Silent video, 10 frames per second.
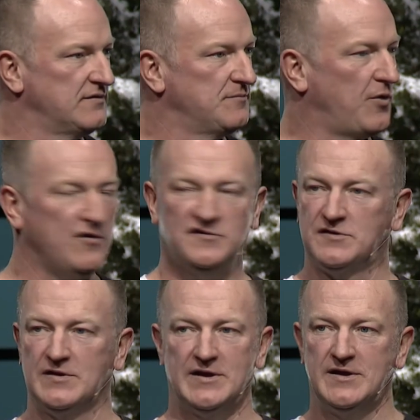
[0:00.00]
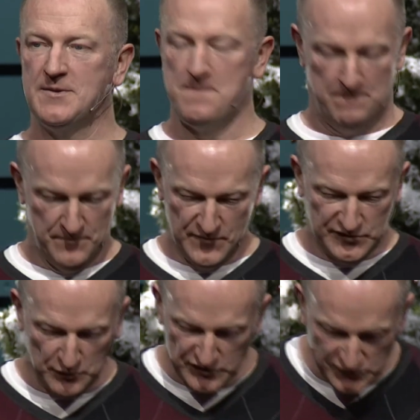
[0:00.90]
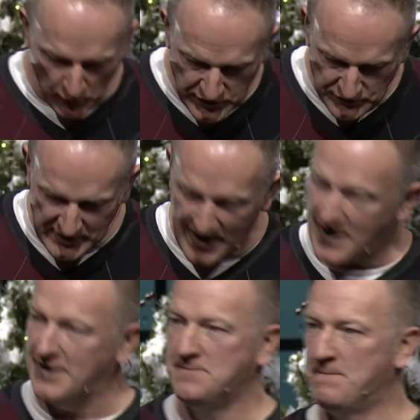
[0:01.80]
personally to restore you to God?